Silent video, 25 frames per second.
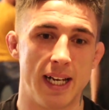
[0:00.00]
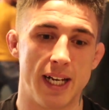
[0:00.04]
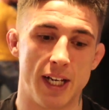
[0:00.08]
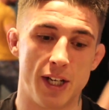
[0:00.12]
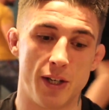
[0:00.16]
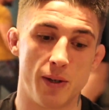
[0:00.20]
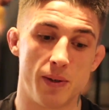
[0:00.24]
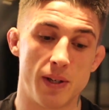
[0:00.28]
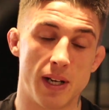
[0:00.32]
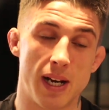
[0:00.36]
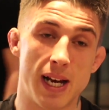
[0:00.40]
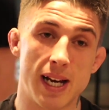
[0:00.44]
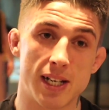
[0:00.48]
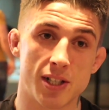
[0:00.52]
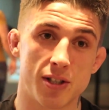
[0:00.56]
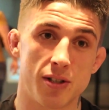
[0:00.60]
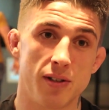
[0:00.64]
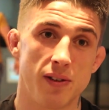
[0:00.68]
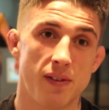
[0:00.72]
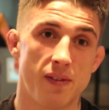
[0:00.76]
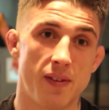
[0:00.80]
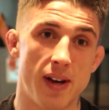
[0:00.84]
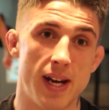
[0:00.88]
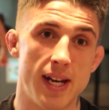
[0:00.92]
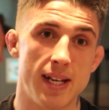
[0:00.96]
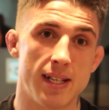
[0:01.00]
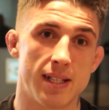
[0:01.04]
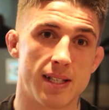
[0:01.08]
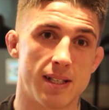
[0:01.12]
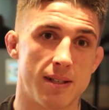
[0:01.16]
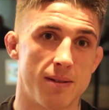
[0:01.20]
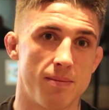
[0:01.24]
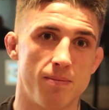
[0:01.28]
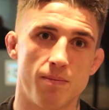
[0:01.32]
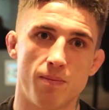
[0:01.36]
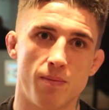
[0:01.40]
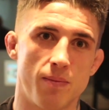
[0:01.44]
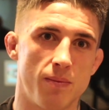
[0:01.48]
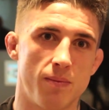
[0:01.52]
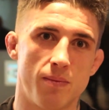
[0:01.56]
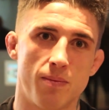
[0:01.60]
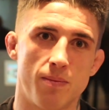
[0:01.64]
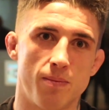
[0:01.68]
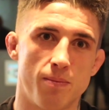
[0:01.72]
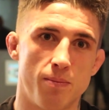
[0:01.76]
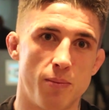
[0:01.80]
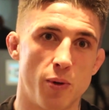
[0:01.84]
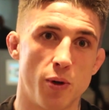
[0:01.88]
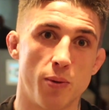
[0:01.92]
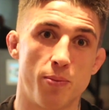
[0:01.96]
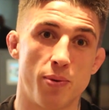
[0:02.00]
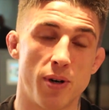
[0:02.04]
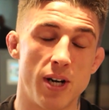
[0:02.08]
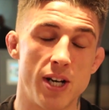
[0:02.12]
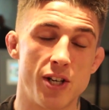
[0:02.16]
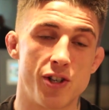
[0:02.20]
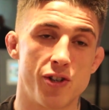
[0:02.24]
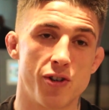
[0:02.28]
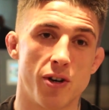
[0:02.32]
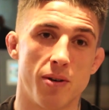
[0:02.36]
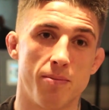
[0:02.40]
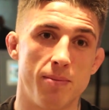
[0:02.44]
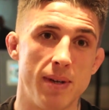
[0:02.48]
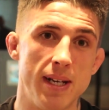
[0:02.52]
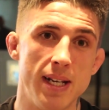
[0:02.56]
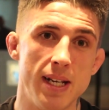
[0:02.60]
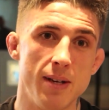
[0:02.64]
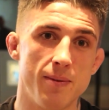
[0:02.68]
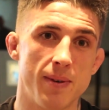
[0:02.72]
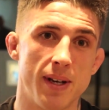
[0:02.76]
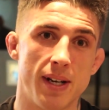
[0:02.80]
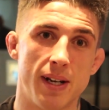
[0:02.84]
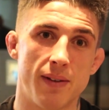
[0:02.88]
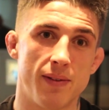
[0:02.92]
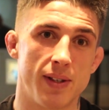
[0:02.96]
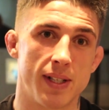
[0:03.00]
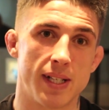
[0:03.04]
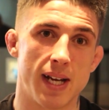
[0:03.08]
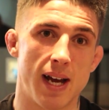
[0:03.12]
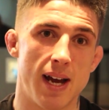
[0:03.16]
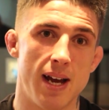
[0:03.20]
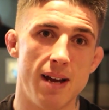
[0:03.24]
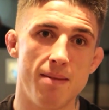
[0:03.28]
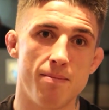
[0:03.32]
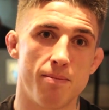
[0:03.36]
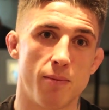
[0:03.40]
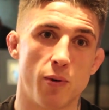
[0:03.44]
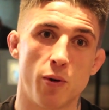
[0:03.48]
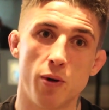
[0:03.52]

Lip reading: You know, the last 2 fights, more pressure on me to win every time.